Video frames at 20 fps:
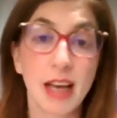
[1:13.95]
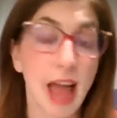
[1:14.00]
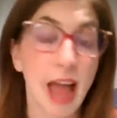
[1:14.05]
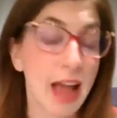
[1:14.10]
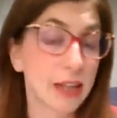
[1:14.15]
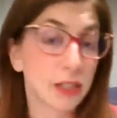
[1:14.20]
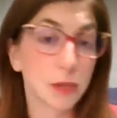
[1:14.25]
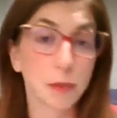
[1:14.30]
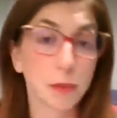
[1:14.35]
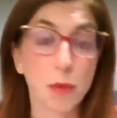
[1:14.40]

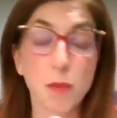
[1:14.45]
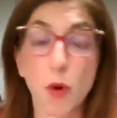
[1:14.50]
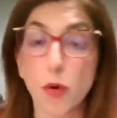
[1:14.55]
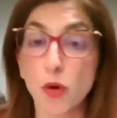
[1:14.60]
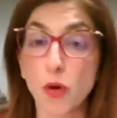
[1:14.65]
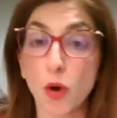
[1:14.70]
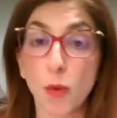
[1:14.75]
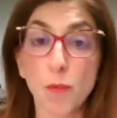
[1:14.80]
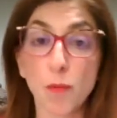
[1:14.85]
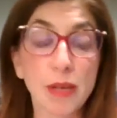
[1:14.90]
and to
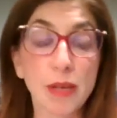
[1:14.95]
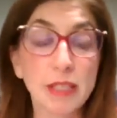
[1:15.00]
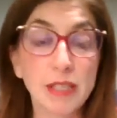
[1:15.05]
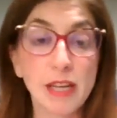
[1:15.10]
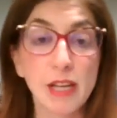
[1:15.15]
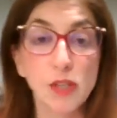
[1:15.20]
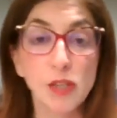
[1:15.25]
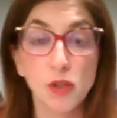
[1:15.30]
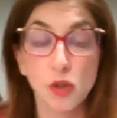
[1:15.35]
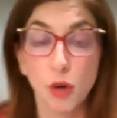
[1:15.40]
promote your
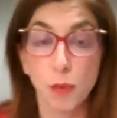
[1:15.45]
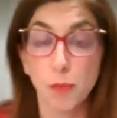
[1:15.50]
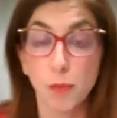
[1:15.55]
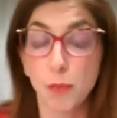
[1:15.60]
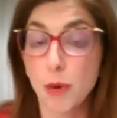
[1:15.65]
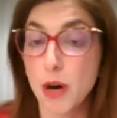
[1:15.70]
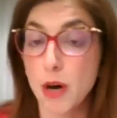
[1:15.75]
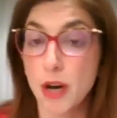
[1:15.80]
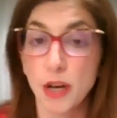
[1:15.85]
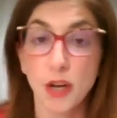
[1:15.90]
business, your
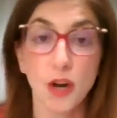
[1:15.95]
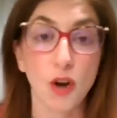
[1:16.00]
book,